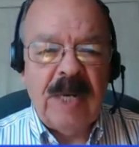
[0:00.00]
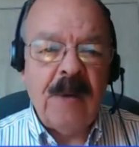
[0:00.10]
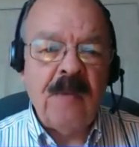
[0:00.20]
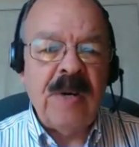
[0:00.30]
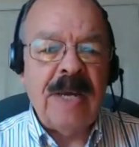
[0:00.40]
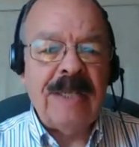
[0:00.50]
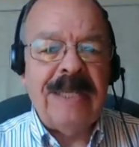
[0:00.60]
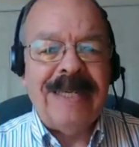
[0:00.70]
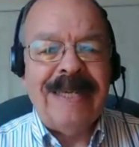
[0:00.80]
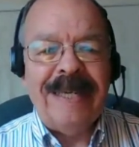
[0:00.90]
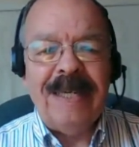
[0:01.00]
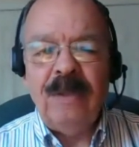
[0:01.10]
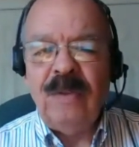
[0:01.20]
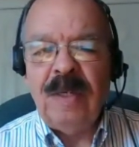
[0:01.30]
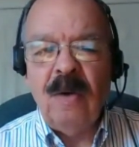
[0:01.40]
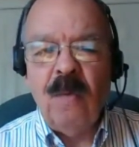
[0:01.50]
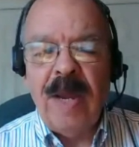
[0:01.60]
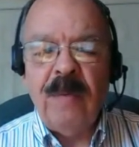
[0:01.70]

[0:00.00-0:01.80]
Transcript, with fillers: Now we're not taking anything away.